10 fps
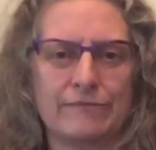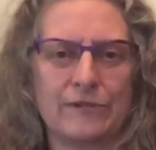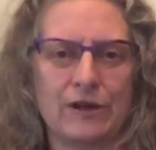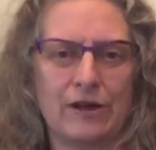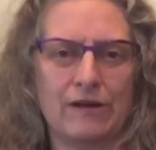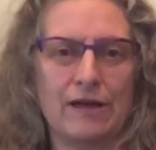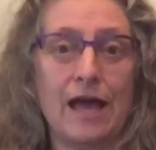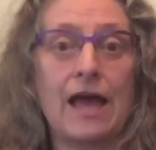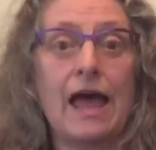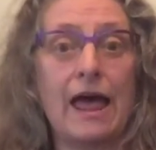Okay.
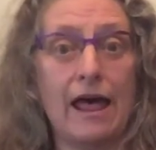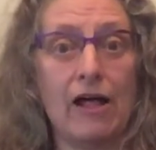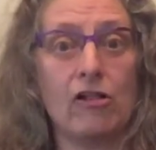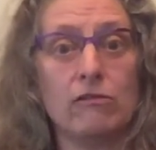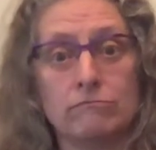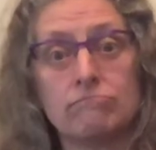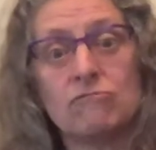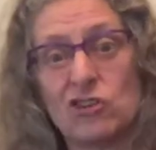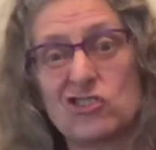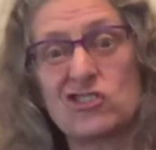L
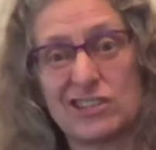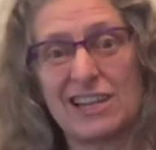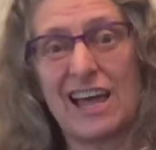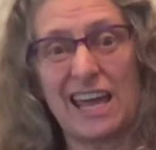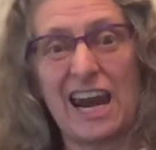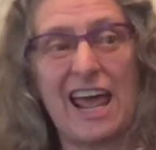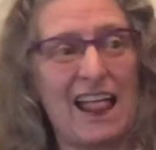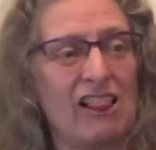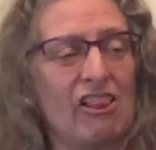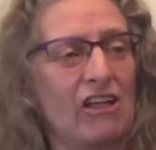looks just like an
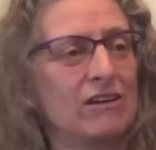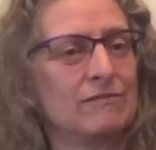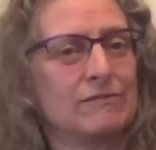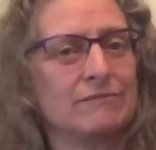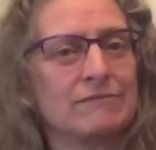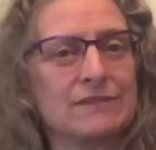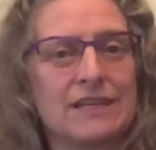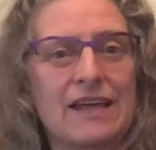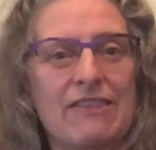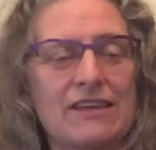L. It's
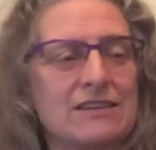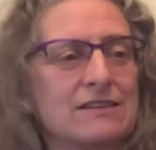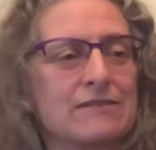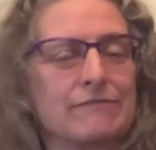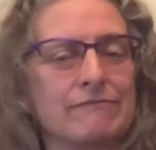like this.